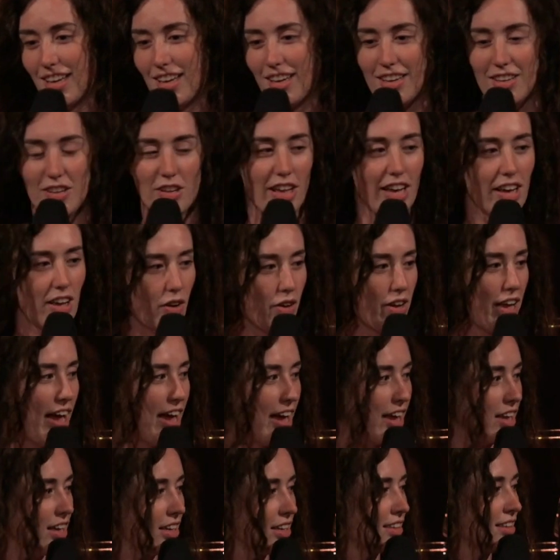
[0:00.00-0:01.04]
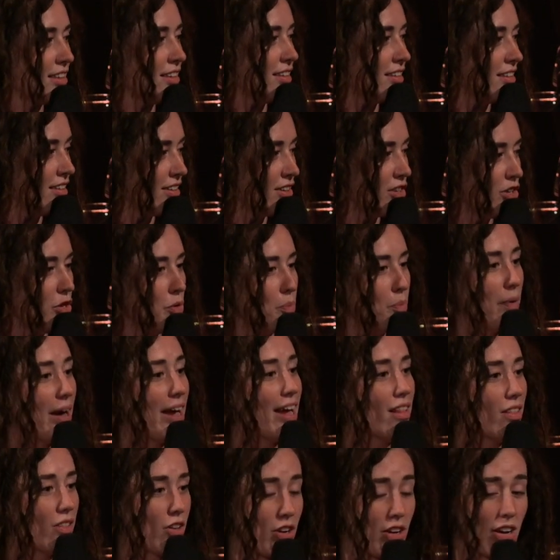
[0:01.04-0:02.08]
You're like, okay, you
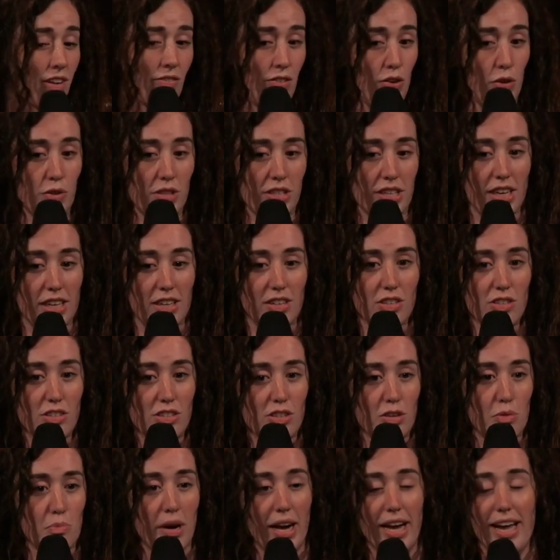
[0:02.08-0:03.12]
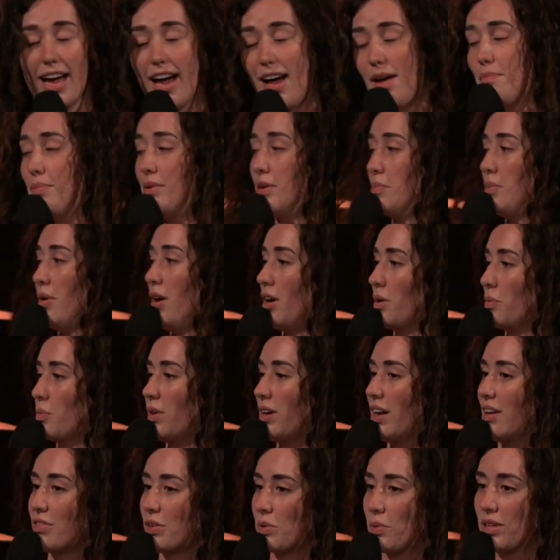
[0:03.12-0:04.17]
might learn a few skills, you might happen upon one
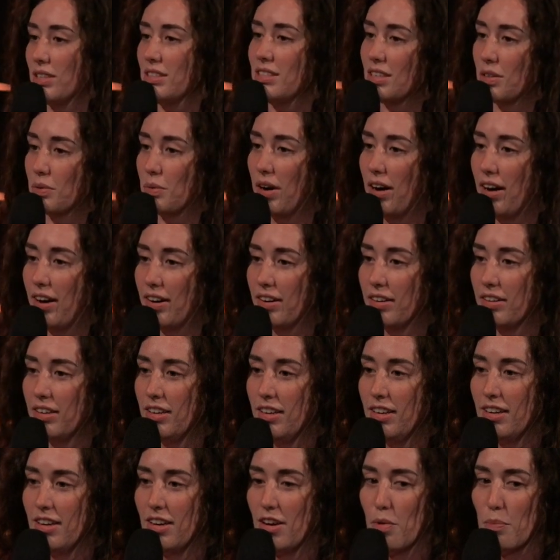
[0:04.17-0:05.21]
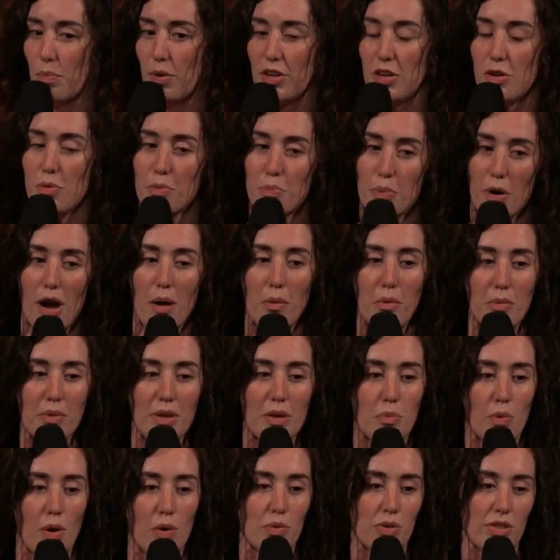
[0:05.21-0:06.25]
every once in a while, but you probably
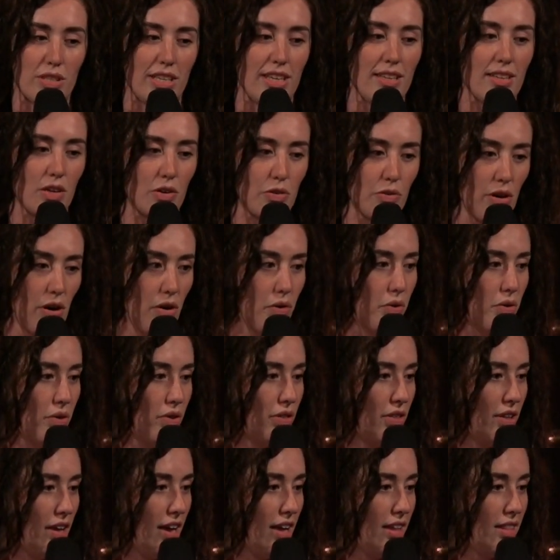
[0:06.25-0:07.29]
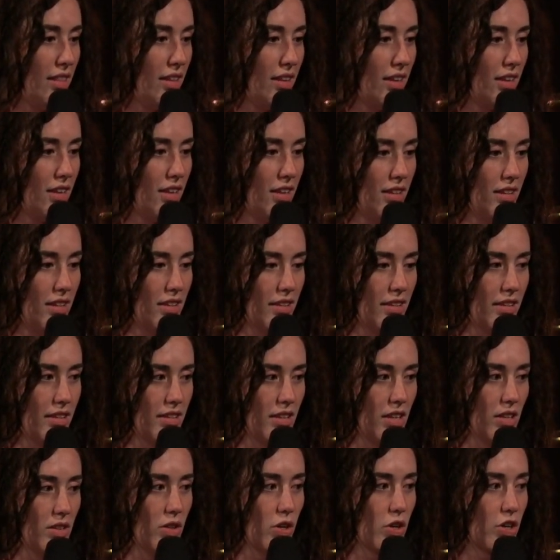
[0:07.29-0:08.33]
won't see the growth and the
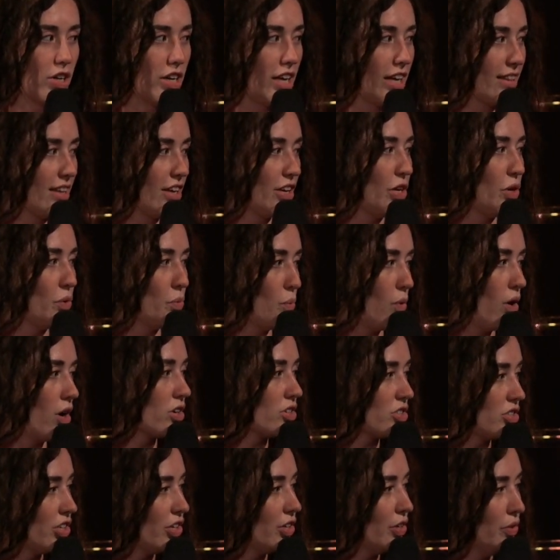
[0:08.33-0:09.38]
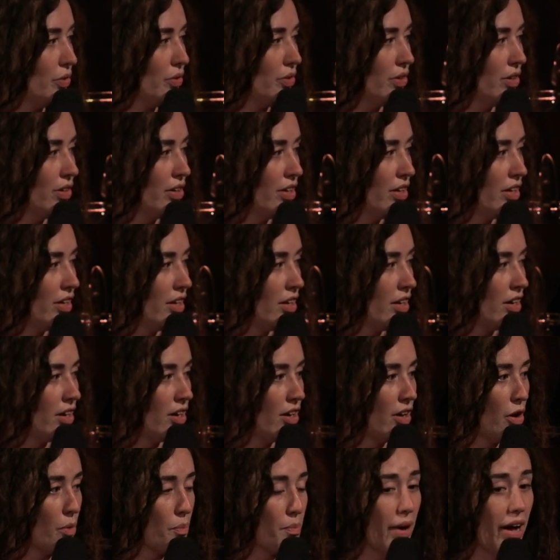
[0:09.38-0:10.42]
the learning that you want to.
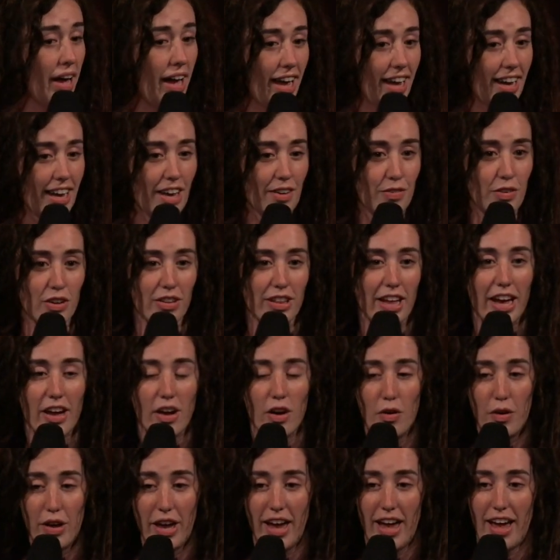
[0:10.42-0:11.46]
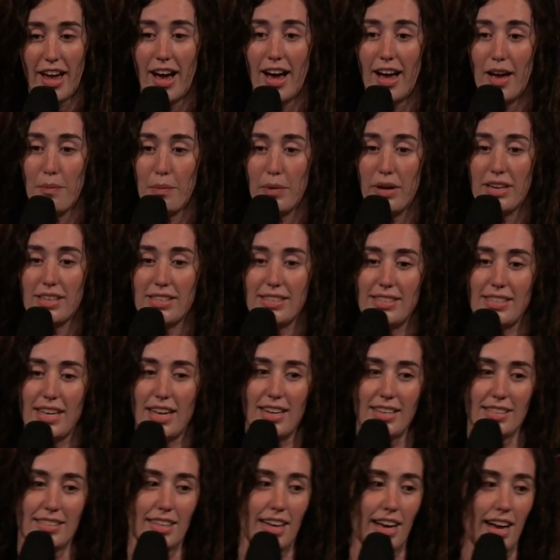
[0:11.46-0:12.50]
But if you're like, okay, I'm gonna set
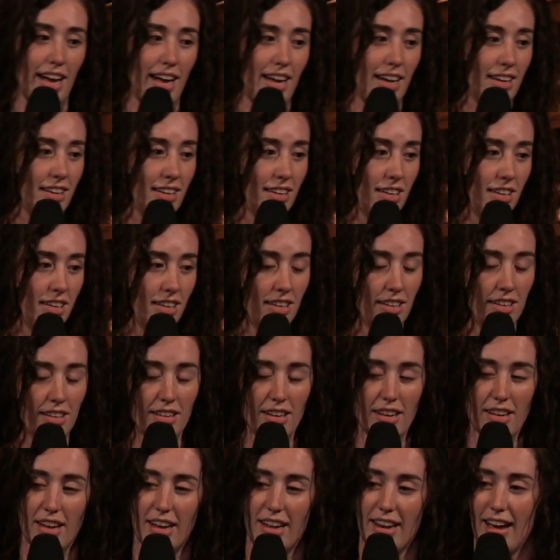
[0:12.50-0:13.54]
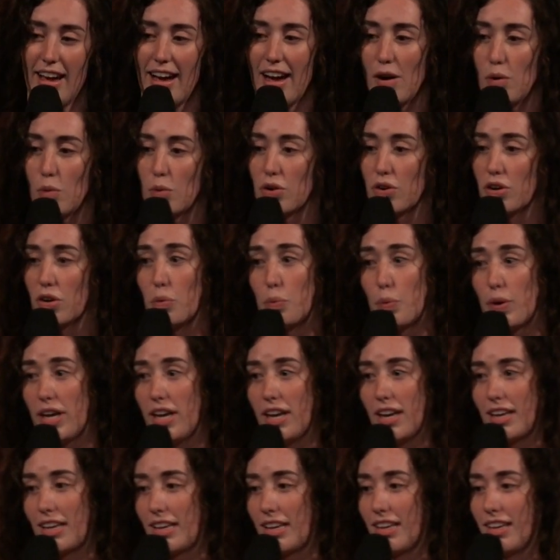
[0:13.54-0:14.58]
aside an hour a
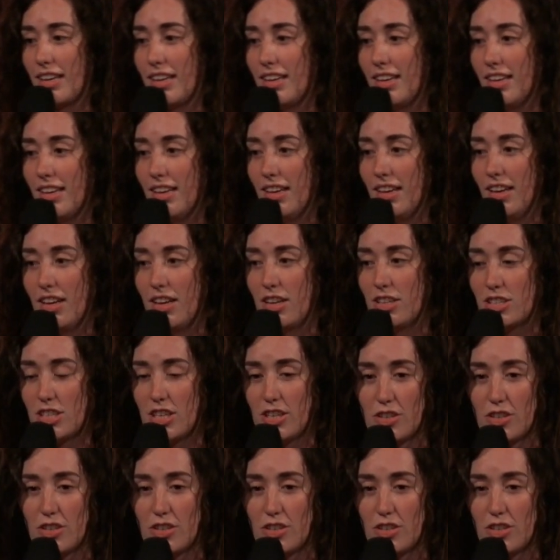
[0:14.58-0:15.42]
week to